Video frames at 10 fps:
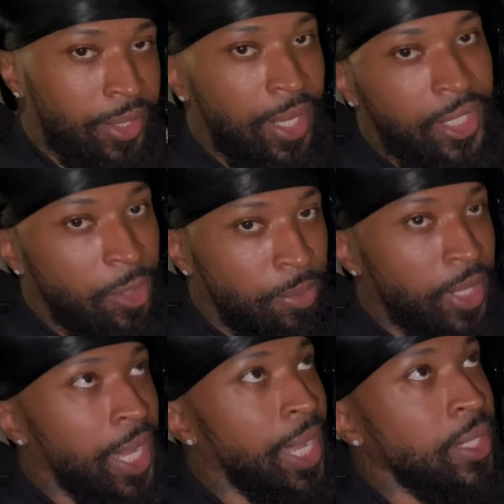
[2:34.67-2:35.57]
keep it
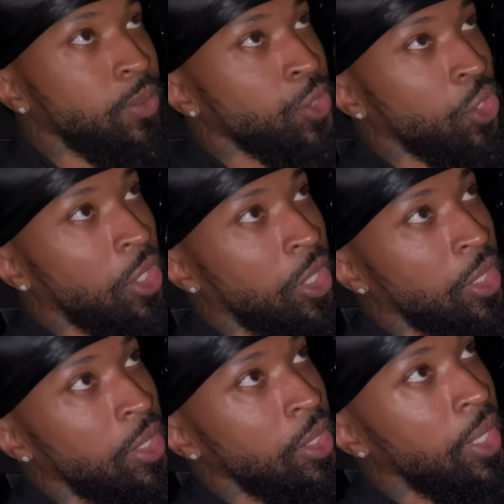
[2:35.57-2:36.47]
honest with y'all.
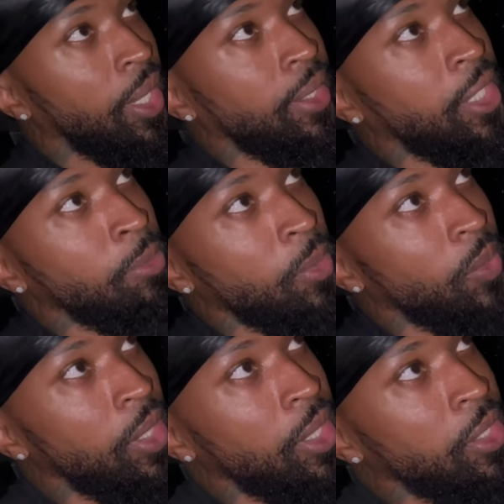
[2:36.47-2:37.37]
I keep it
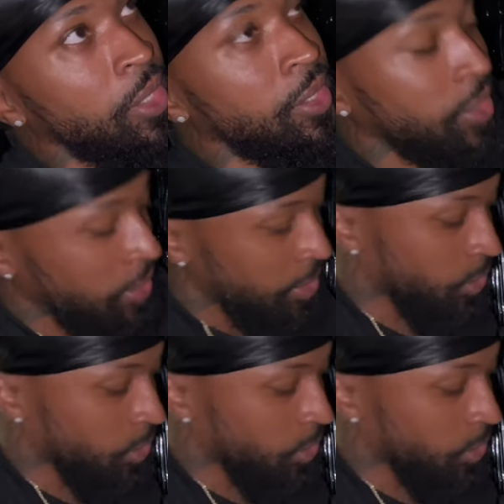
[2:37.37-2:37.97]
100.